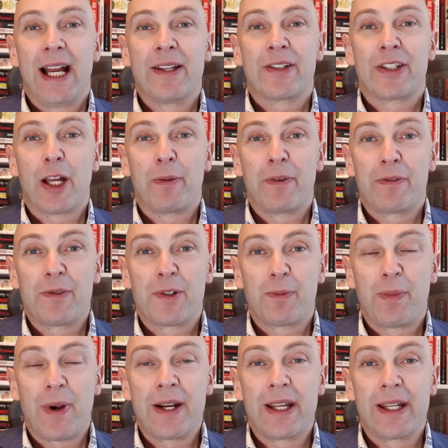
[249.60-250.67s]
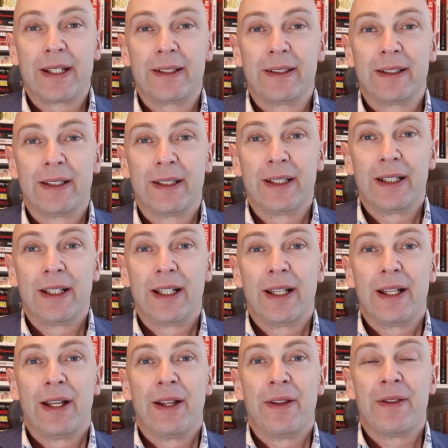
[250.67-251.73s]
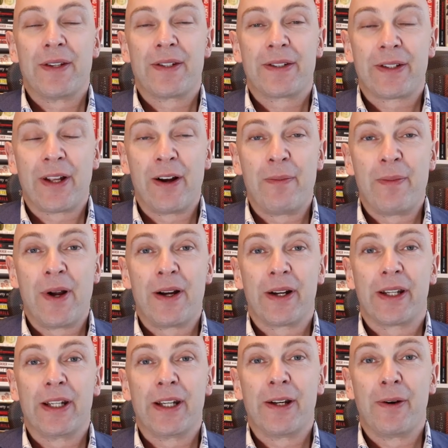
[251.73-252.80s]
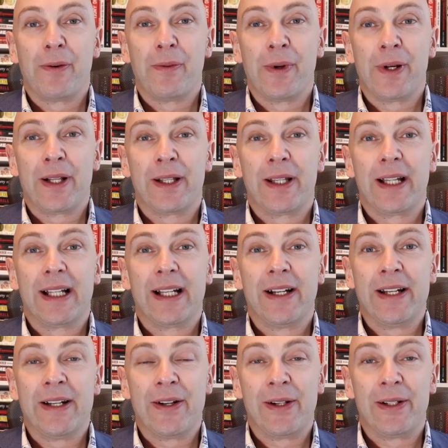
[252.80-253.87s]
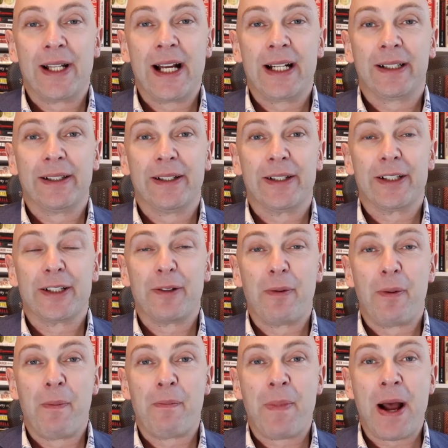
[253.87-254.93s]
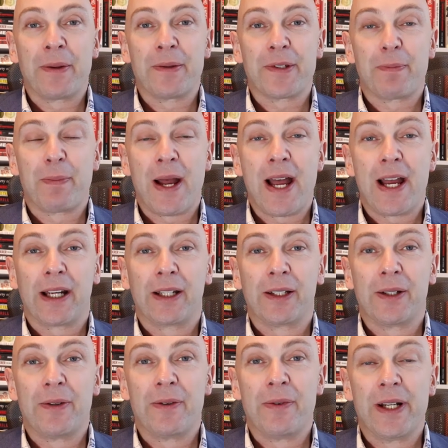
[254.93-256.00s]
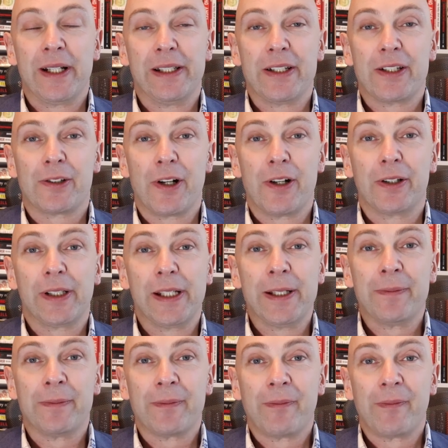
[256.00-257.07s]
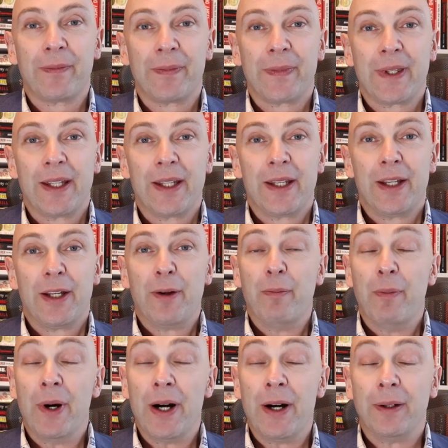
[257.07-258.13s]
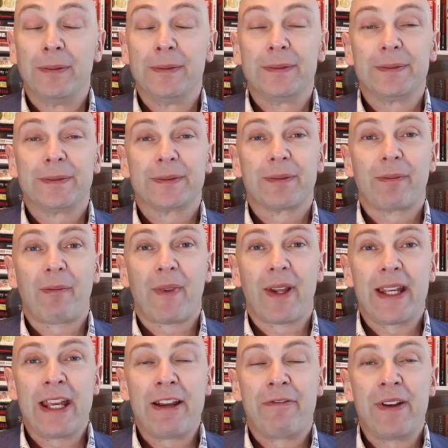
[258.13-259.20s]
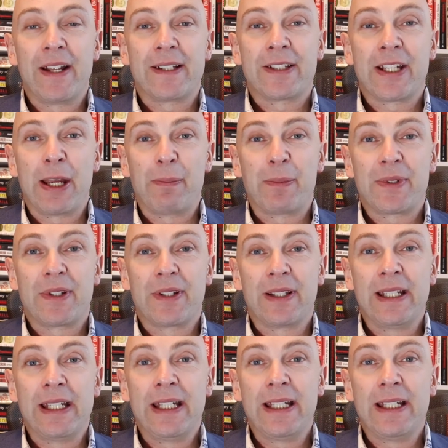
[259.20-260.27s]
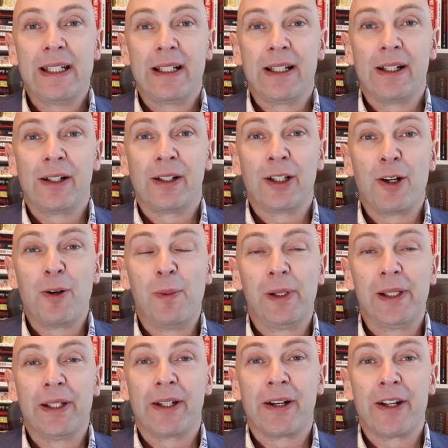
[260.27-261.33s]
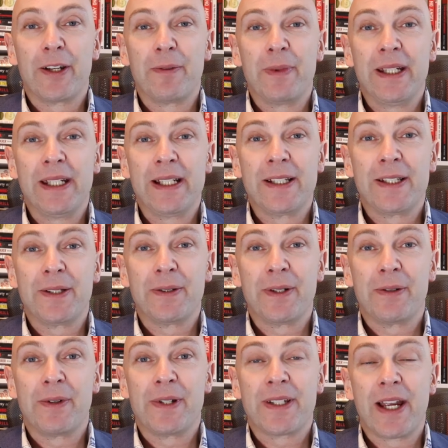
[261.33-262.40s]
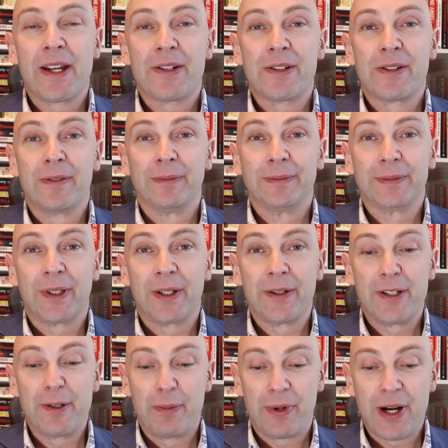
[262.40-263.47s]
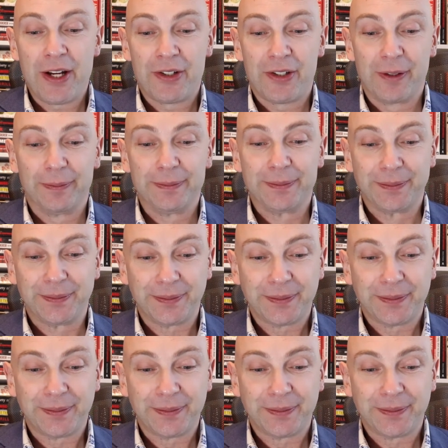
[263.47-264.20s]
and stop it from spreading, the stock market will, in all likelihood, bounce back really strongly. But if it tips the global economy into a recession or a depression,